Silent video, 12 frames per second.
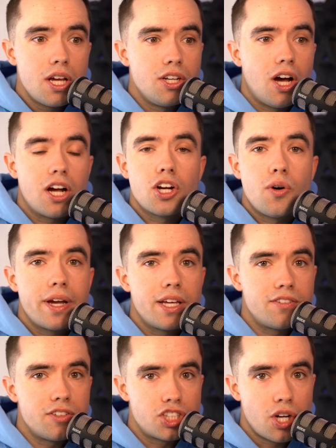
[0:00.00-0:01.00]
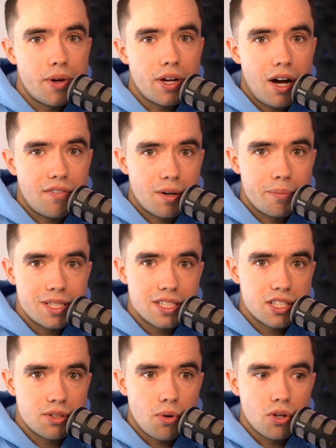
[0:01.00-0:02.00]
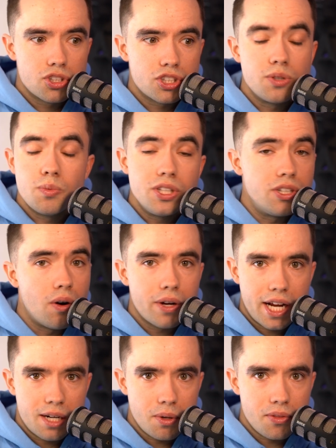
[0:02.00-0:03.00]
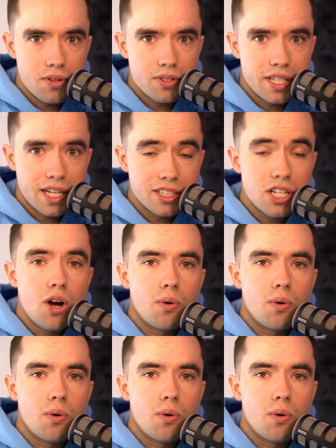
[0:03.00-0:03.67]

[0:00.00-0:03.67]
not going and showing off our business to Wall Street. We don't care about those things.